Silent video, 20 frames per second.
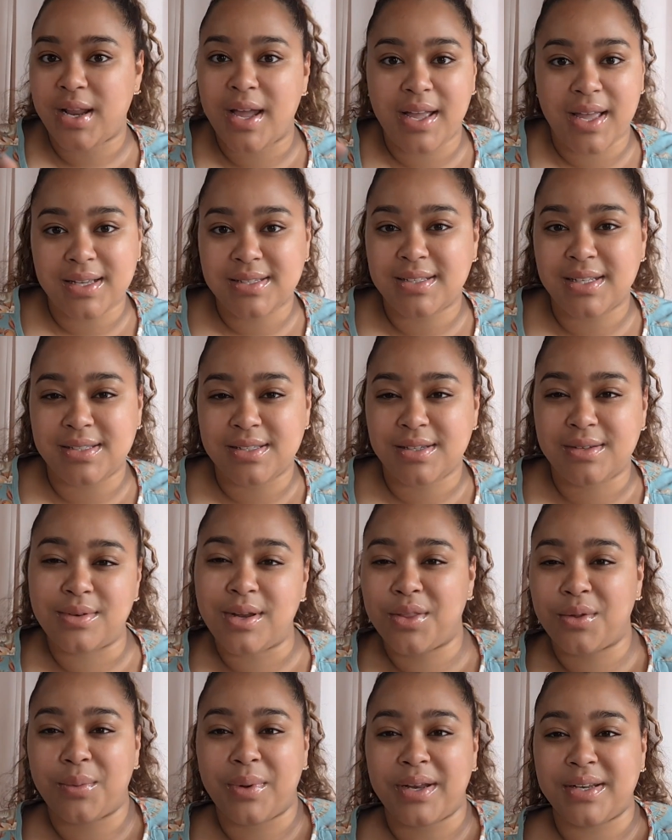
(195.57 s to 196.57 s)
I guess that's
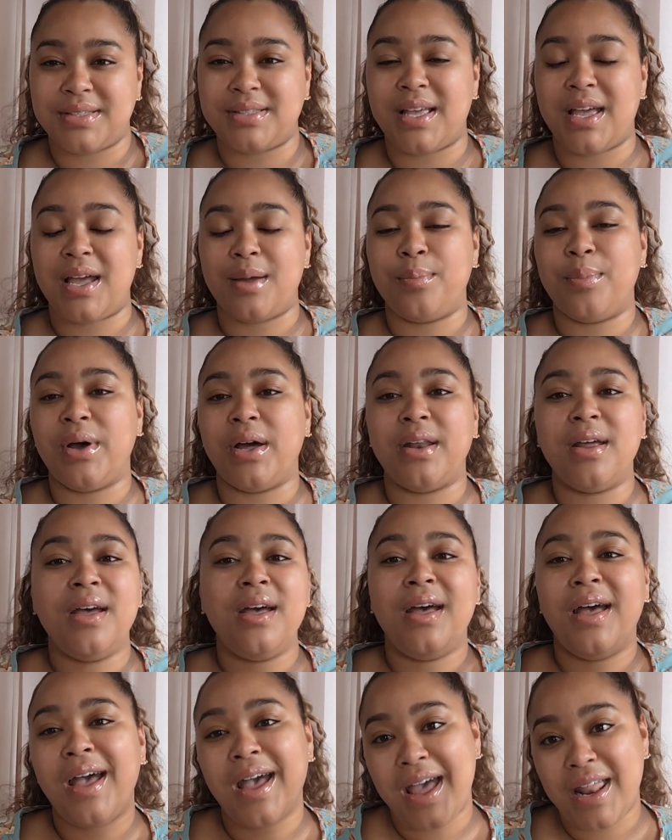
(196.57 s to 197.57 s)
another way to say it. But
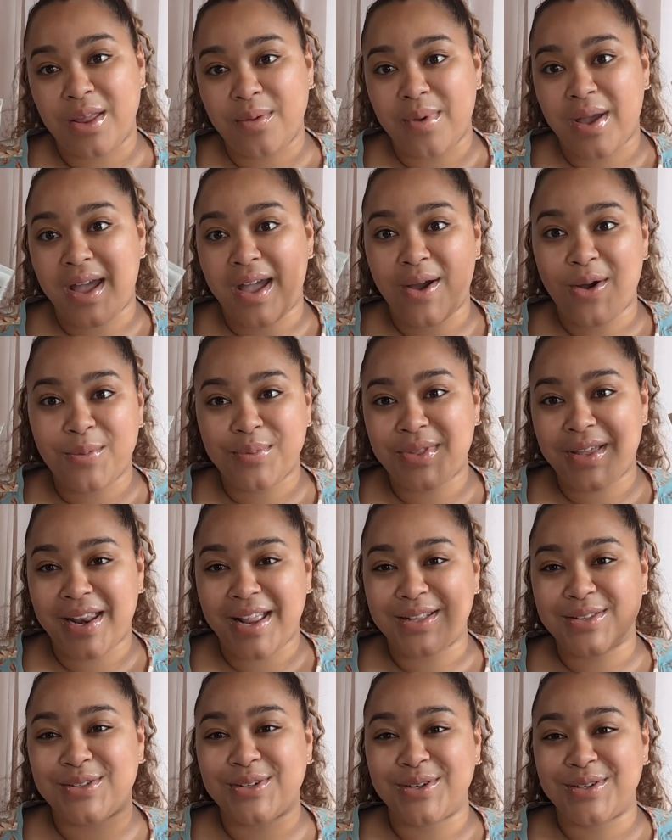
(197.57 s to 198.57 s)
anyway, I hope that
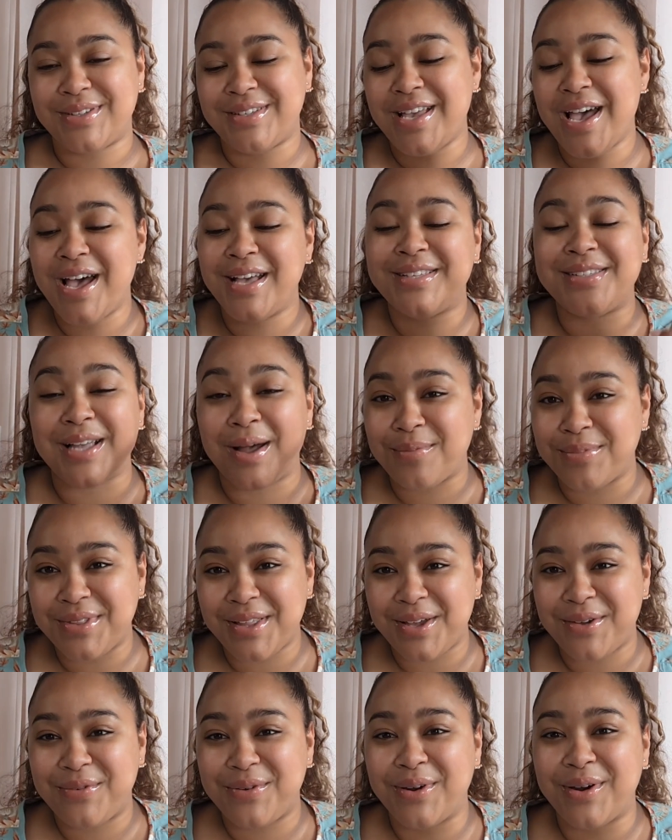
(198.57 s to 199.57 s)
answered
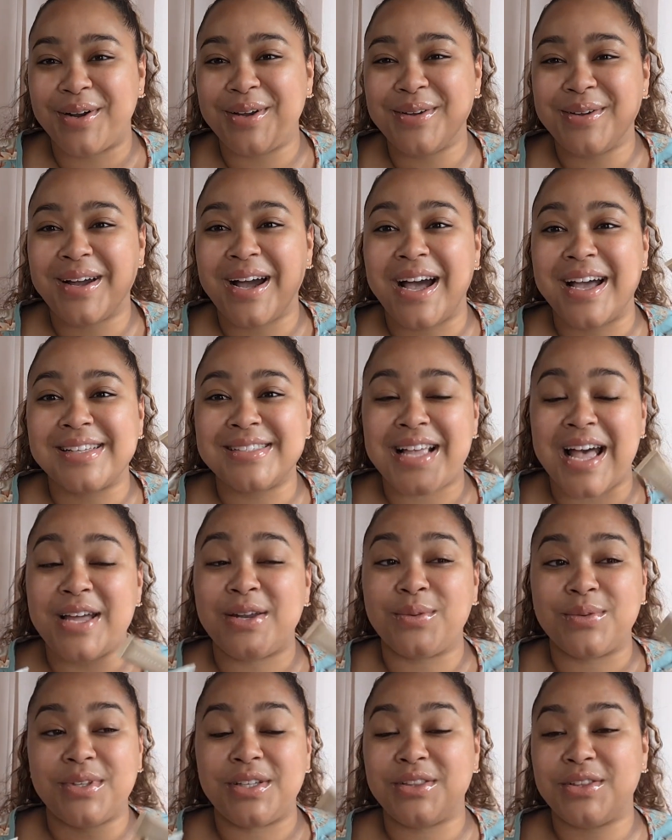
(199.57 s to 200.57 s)
something for you guys. I
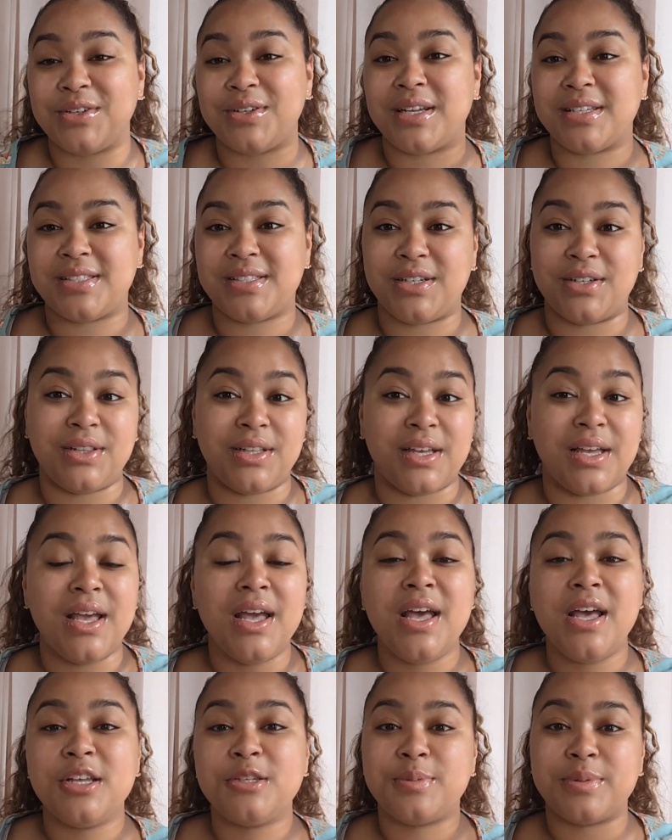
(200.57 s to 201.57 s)
don't think they're necessarily
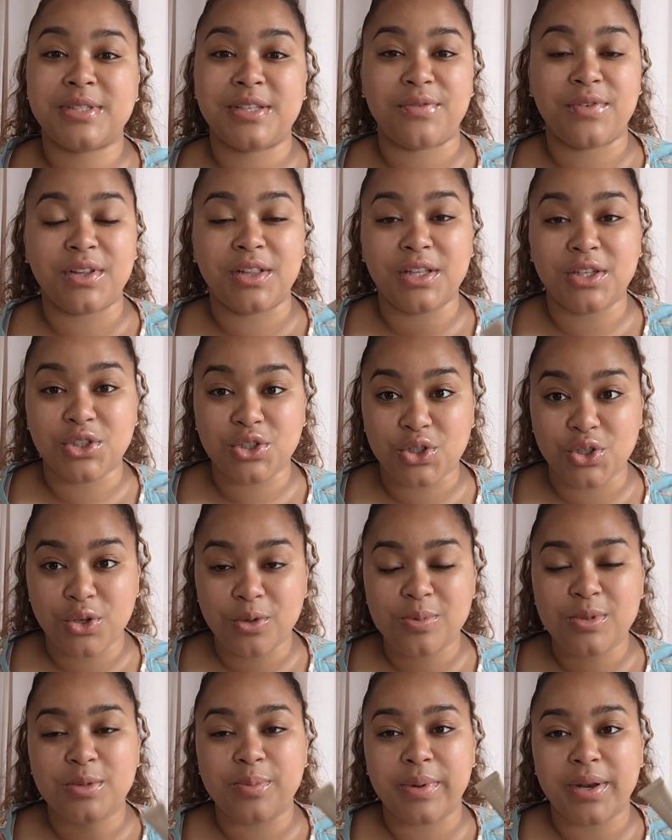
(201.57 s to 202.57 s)
specifically
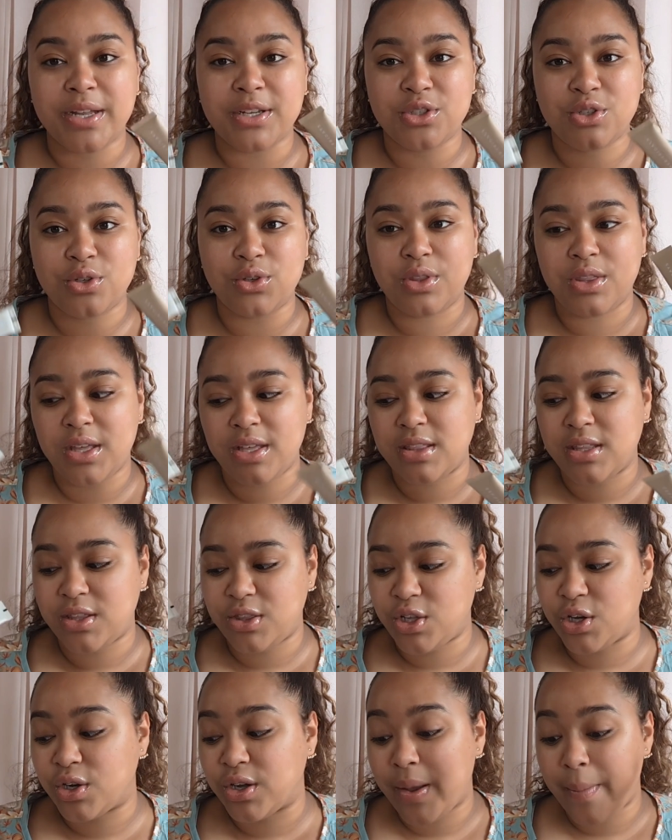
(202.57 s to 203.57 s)
dupes, but I do think that
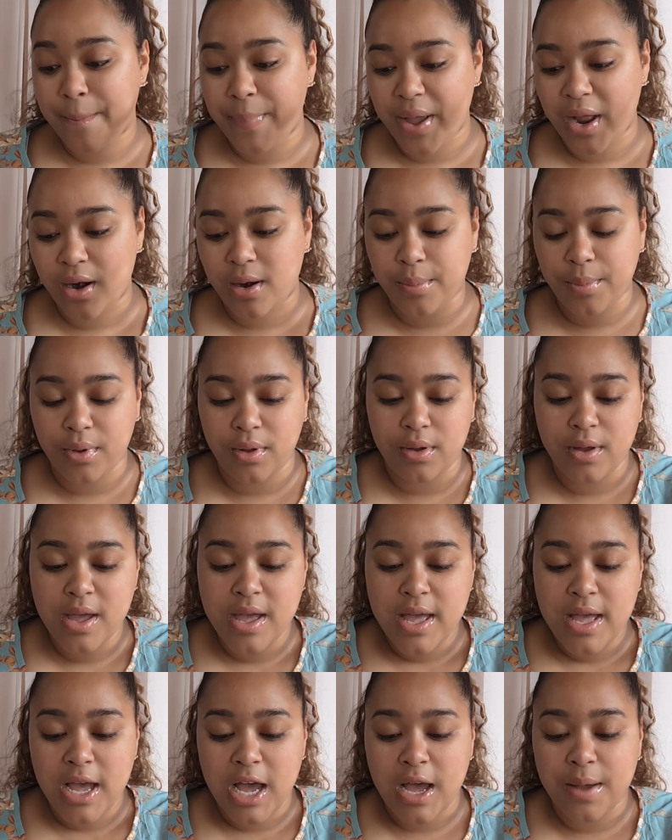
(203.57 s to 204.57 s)
they're comparable.
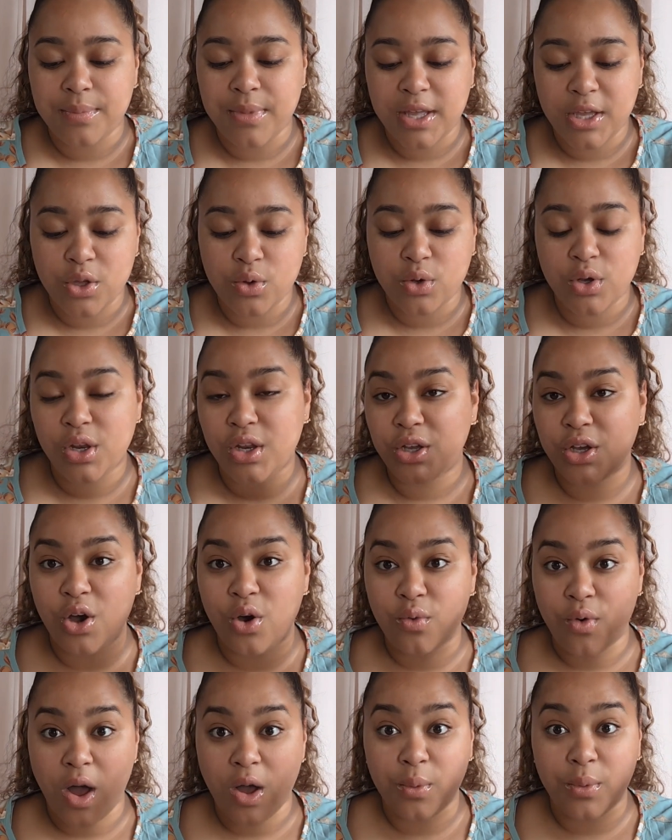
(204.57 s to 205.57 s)
Like you couldn't
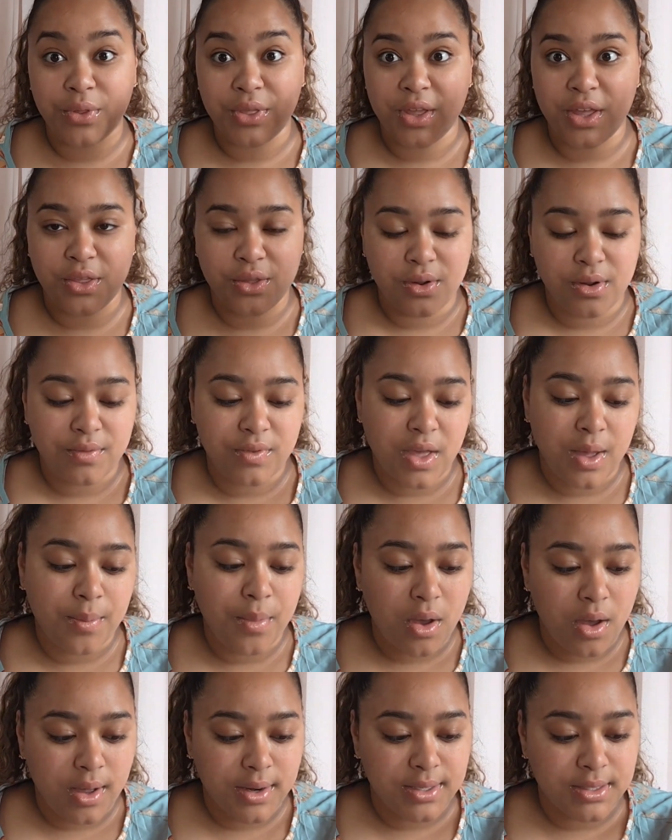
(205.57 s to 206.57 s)
go wrong with either of them,
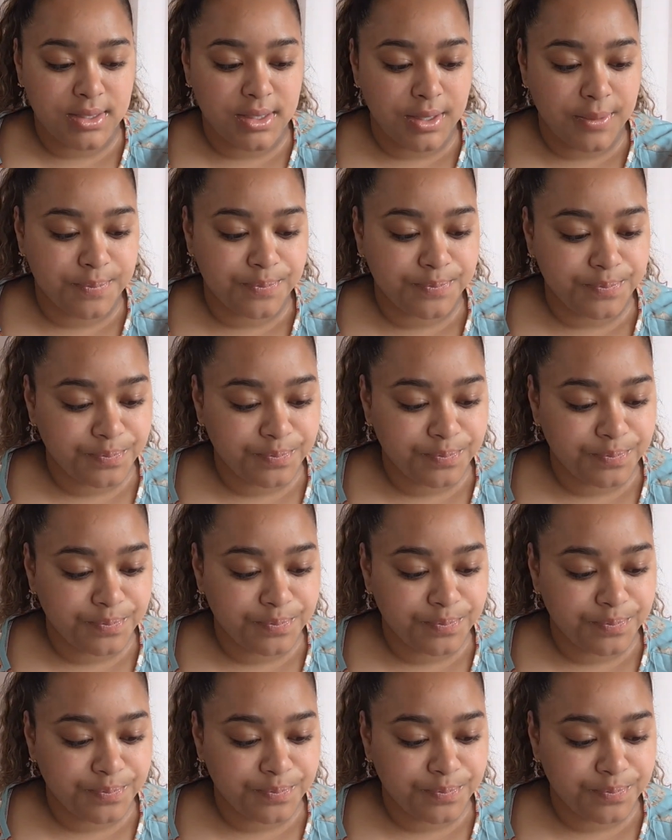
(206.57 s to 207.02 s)
honestly.